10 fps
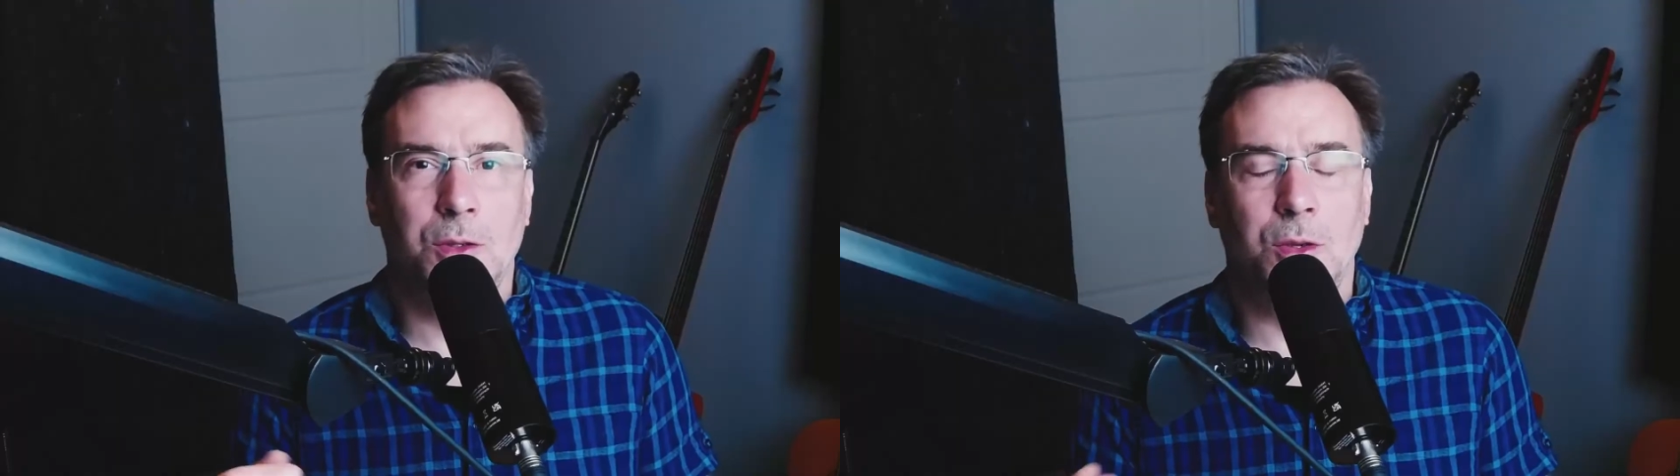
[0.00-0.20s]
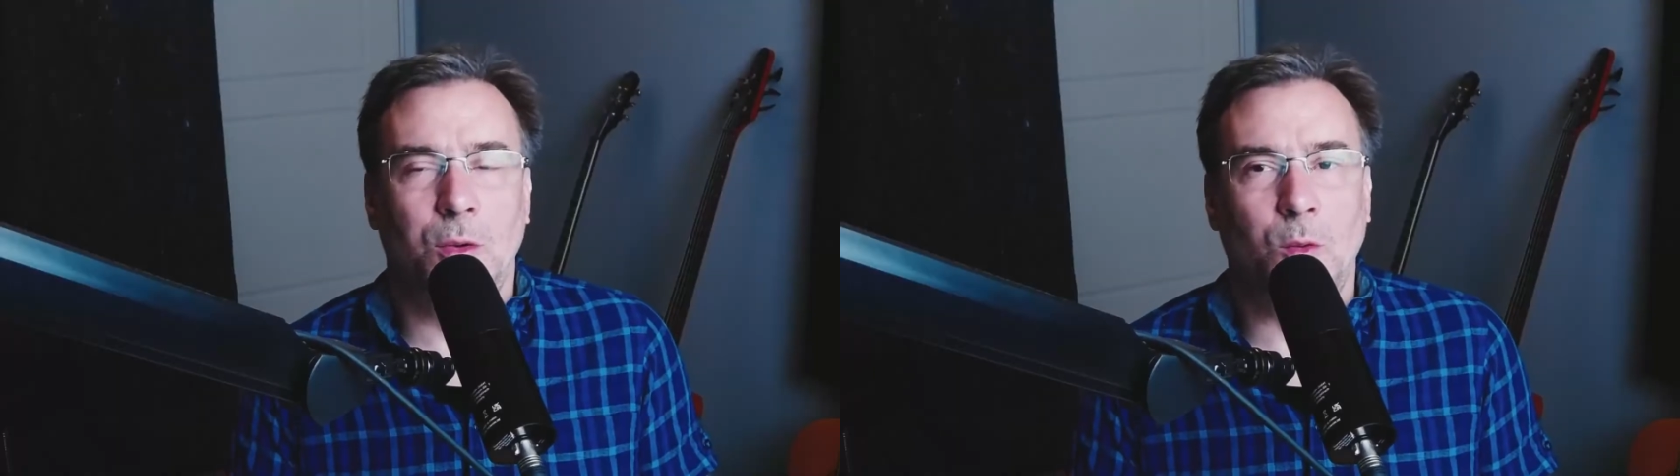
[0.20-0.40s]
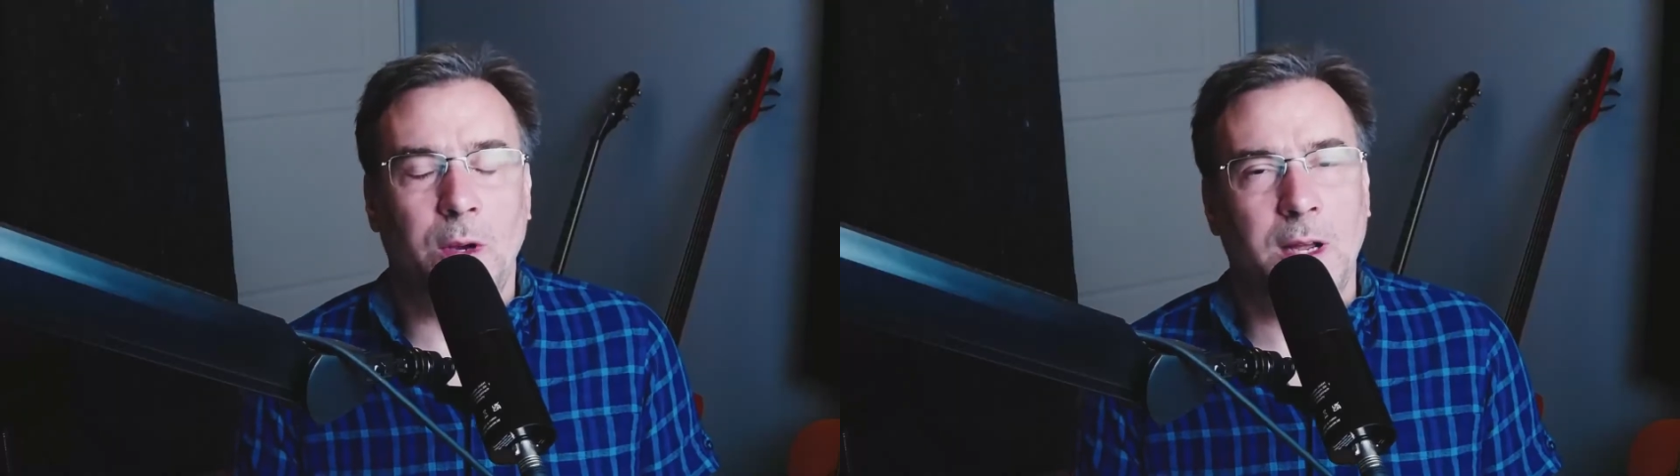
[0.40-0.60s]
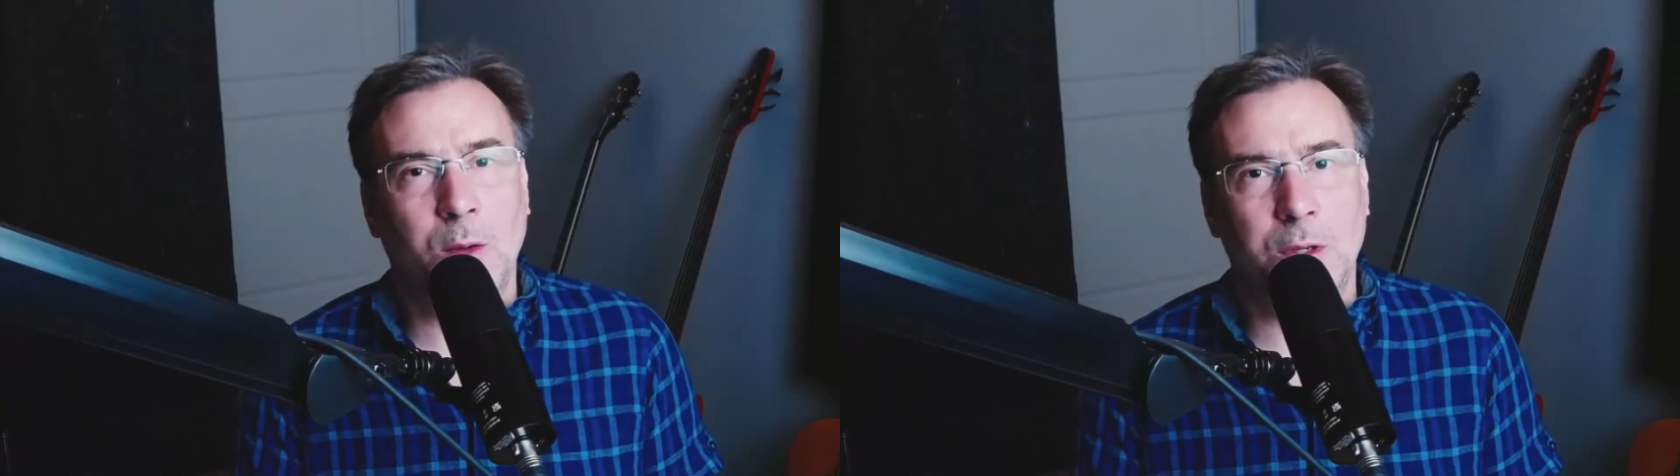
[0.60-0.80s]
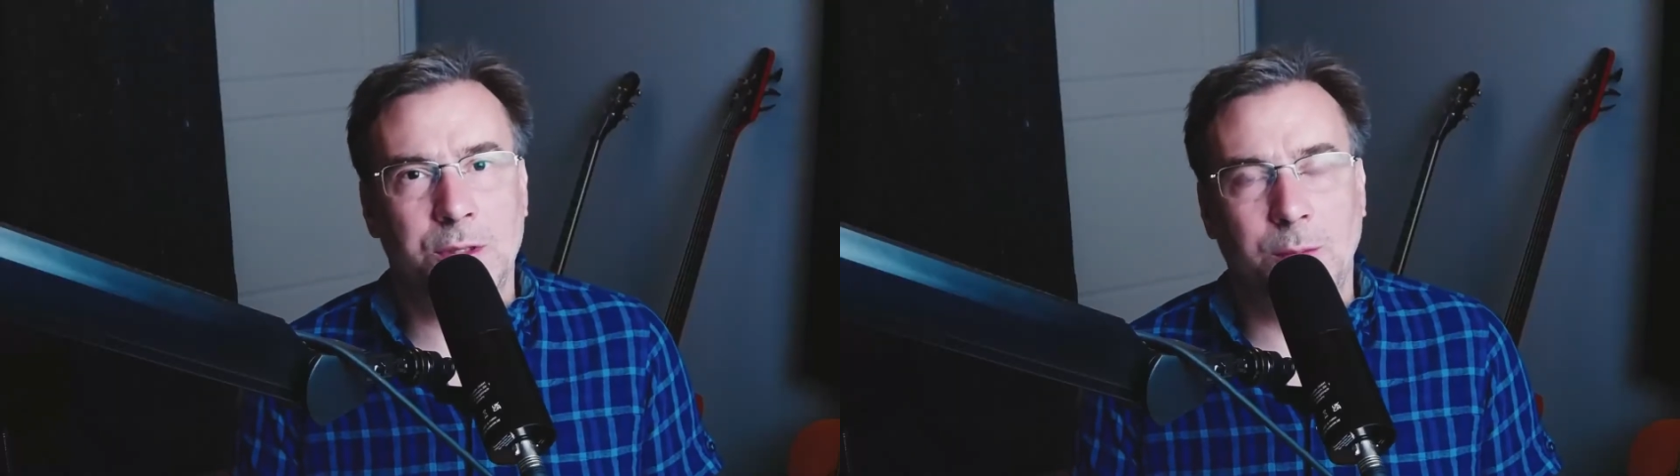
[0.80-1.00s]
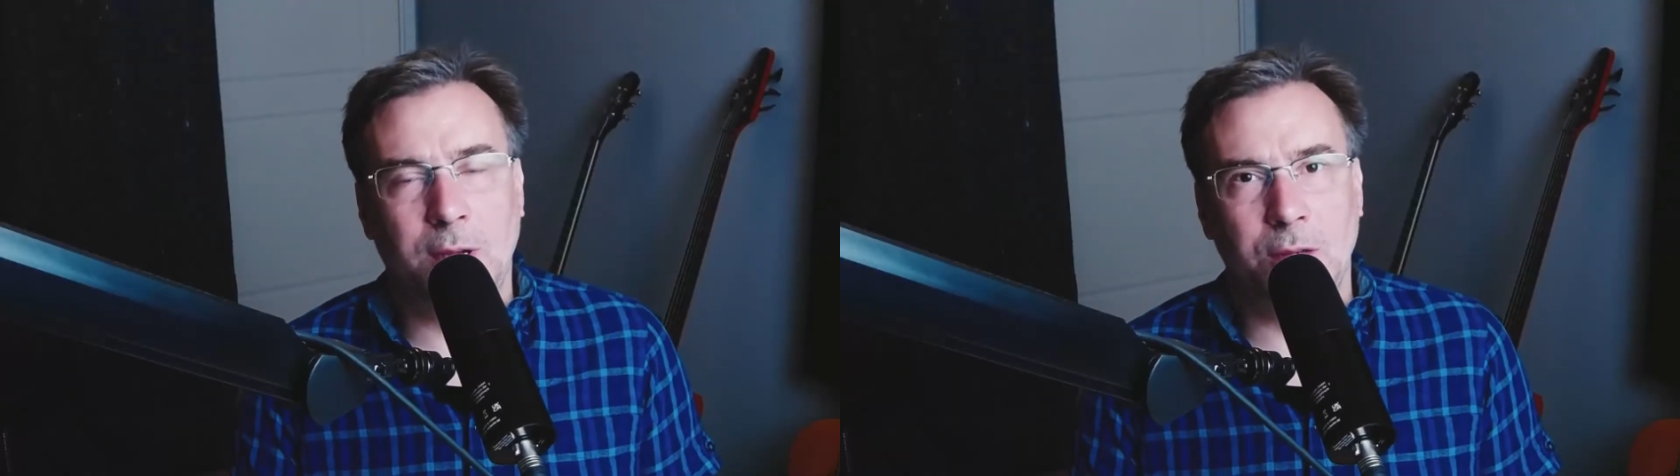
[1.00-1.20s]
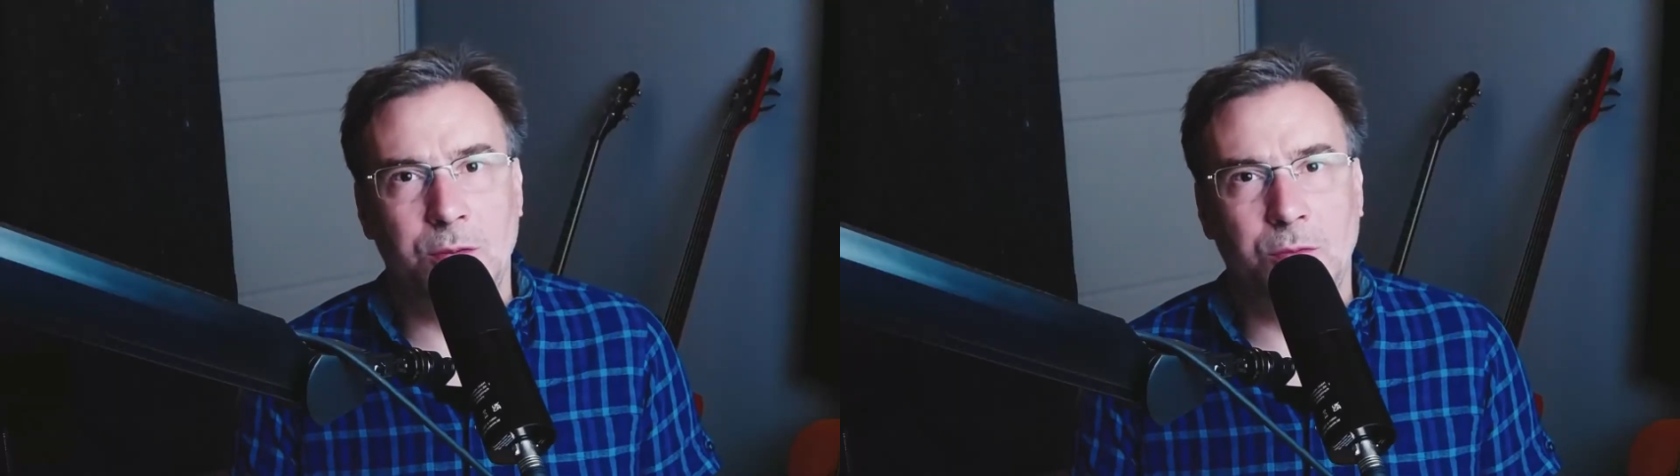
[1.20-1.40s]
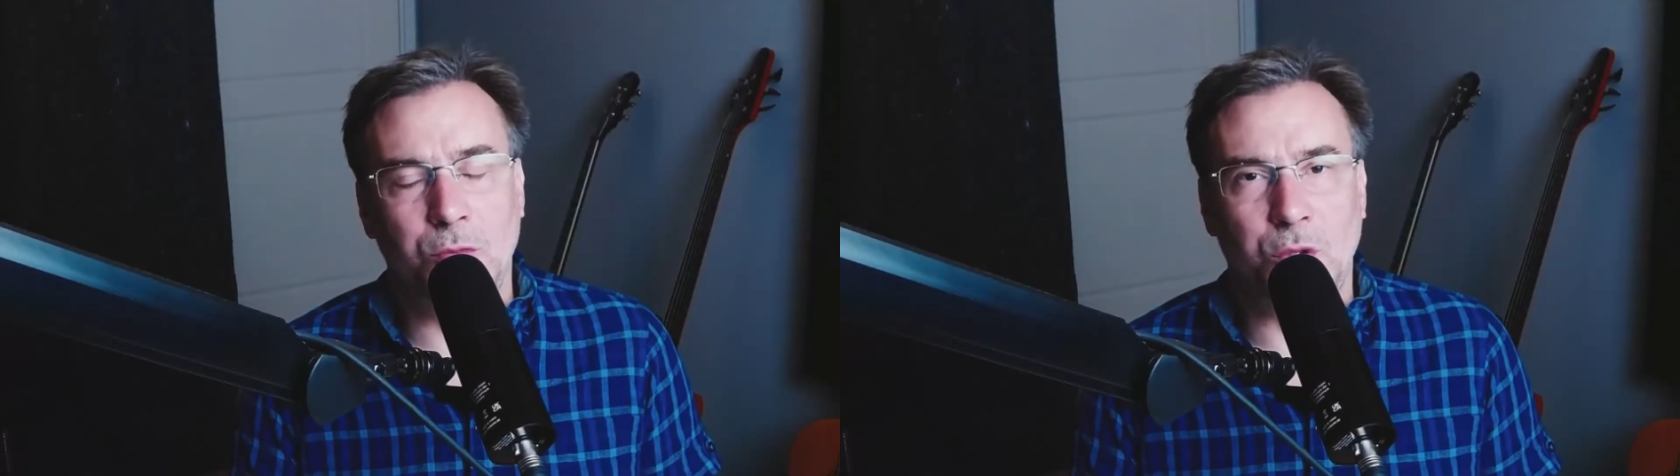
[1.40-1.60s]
So when I was about